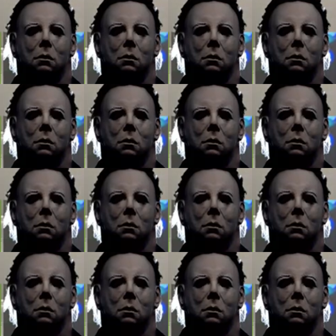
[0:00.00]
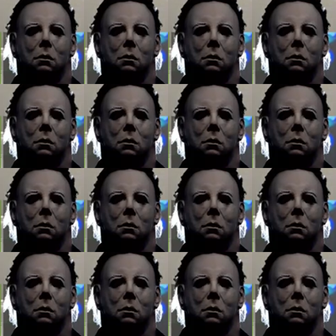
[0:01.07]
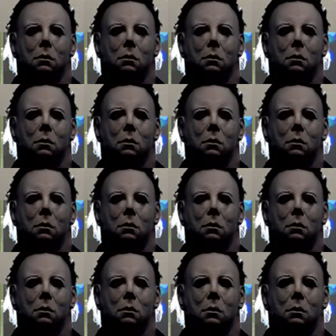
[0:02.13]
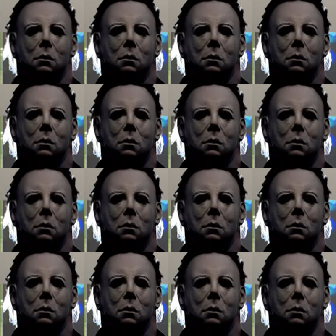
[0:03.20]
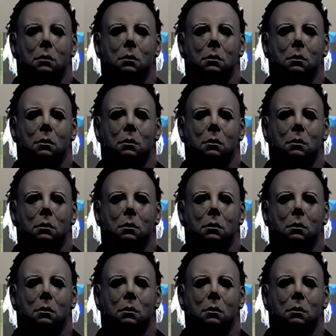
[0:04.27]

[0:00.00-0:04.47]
The person shown says nothing.